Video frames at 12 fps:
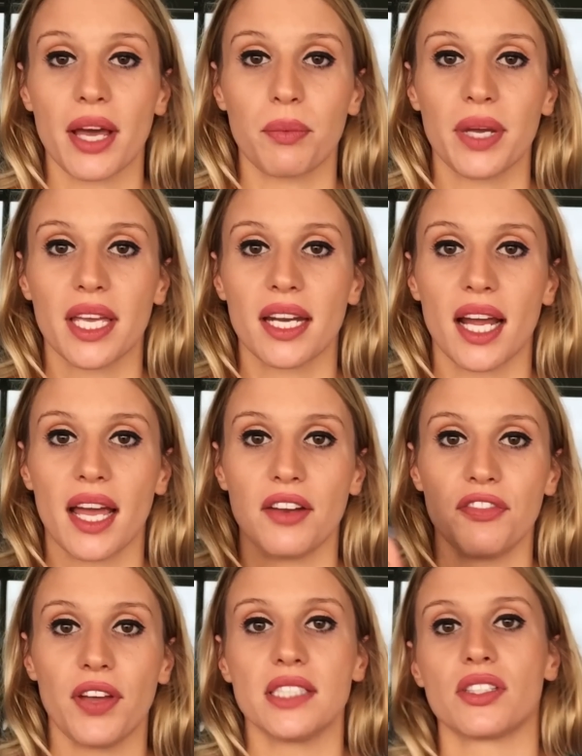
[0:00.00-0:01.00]
that weekend, I had
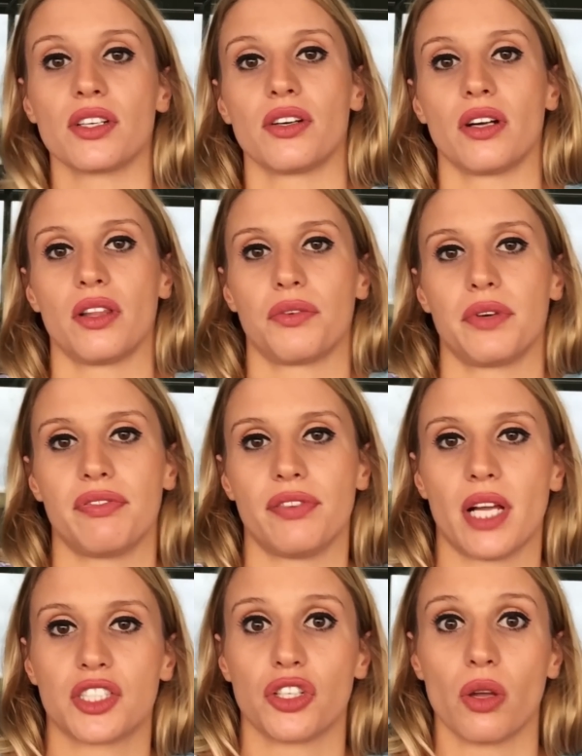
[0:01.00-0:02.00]
to face the girl in the
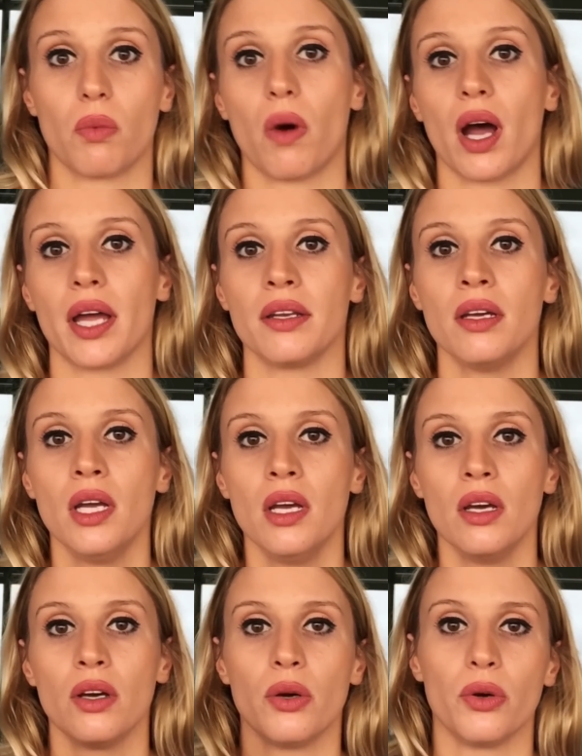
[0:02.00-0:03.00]
reflection, the one
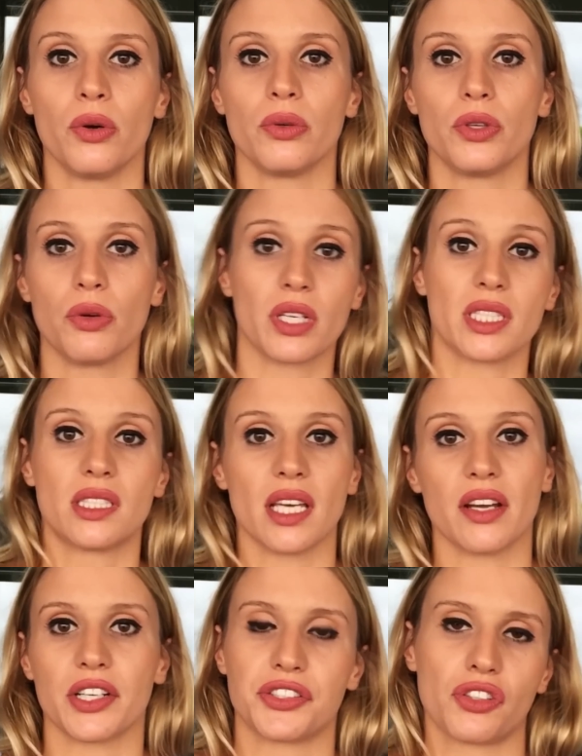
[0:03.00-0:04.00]
who you could
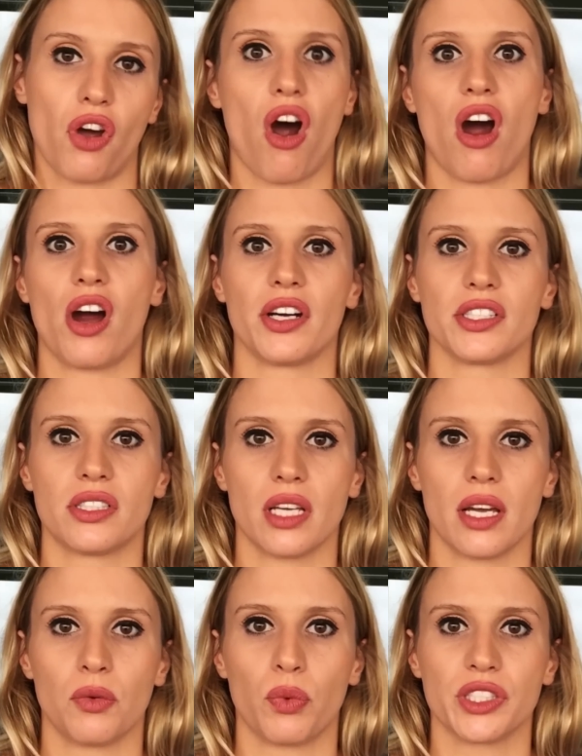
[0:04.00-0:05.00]
see her scars
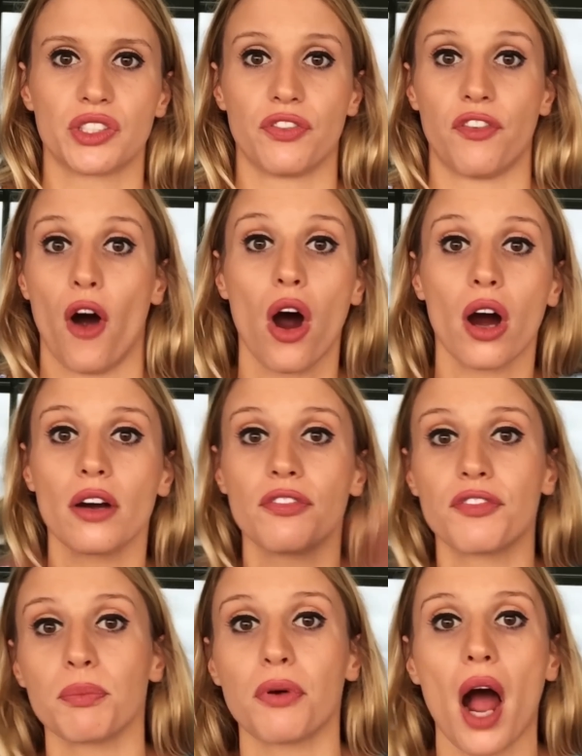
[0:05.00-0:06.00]
and was far
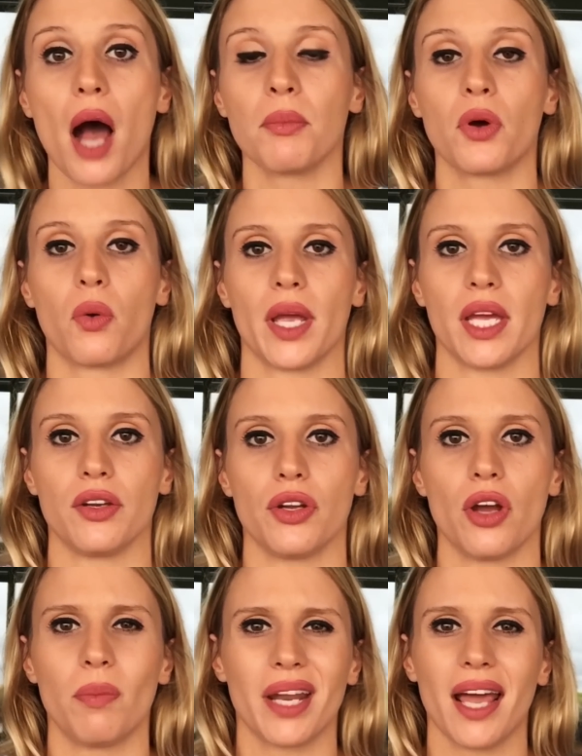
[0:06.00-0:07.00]
from prom queen, you
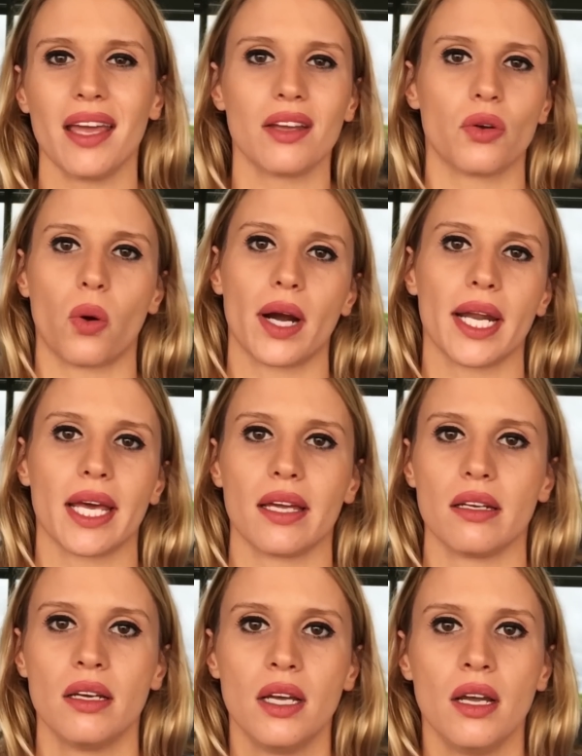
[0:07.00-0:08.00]
know, but I ignored
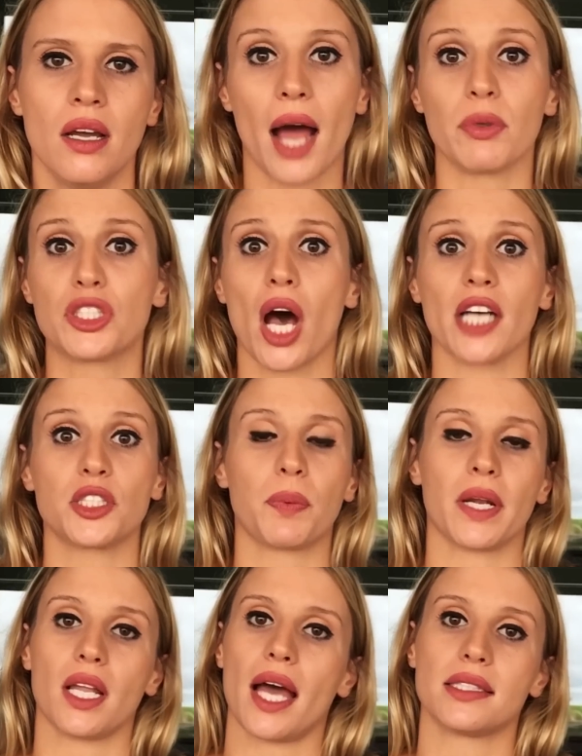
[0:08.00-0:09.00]
it. I was
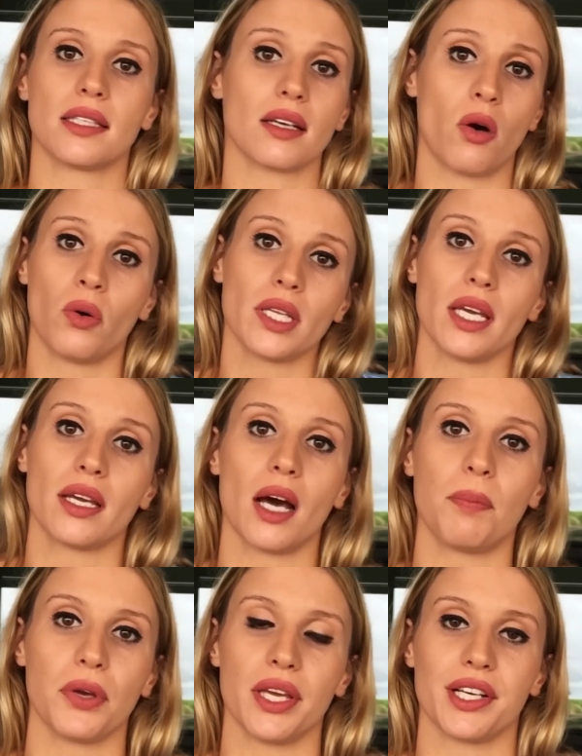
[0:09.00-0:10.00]
hospitalized only a
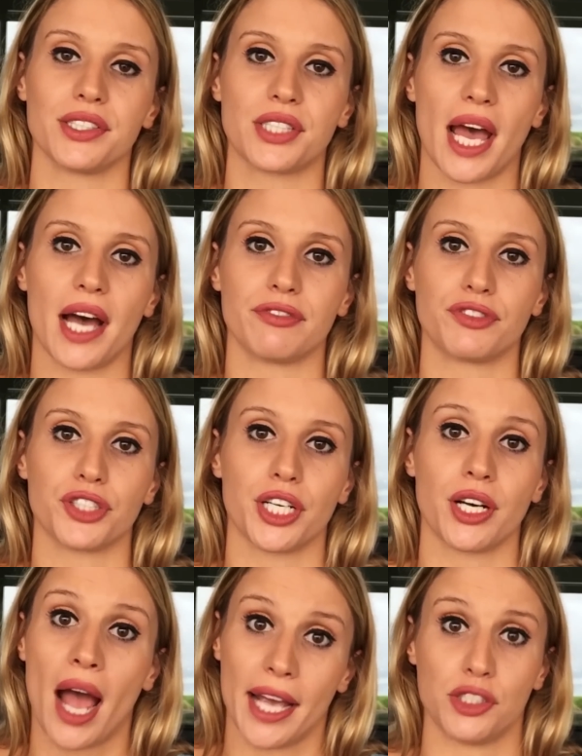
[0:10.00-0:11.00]
couple years
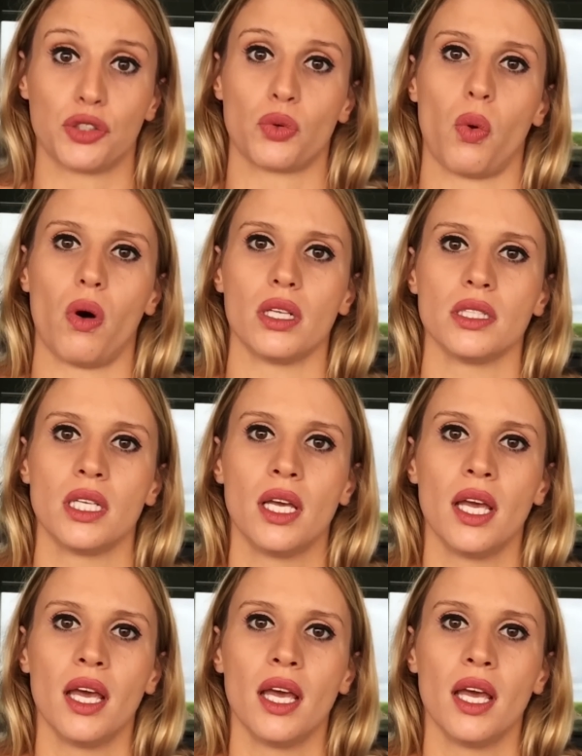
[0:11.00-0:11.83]
after high school.